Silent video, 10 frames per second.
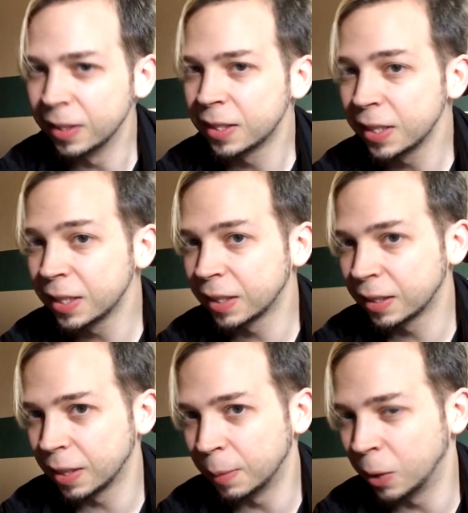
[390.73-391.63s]
This did
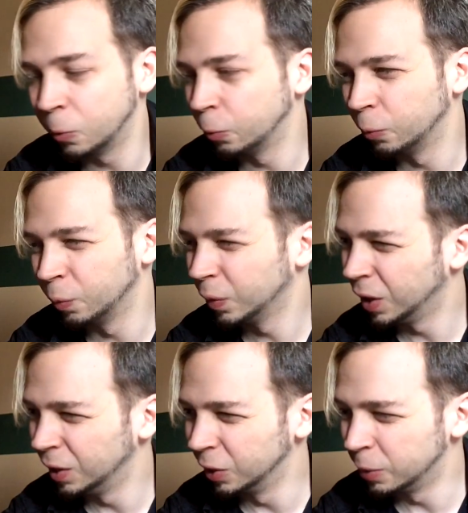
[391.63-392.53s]
come out
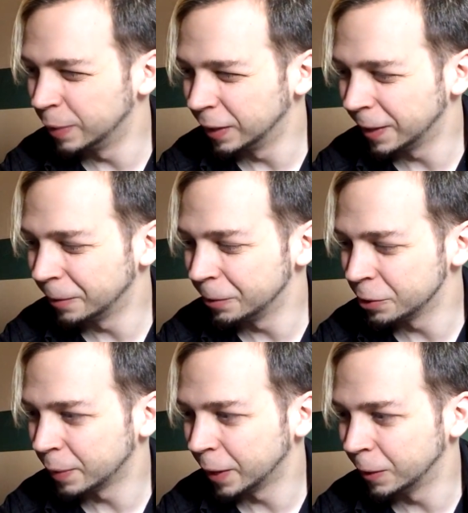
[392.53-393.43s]
a little bit later in
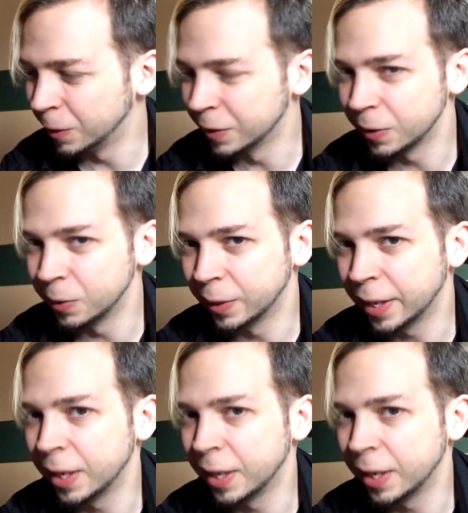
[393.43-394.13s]
Japan also,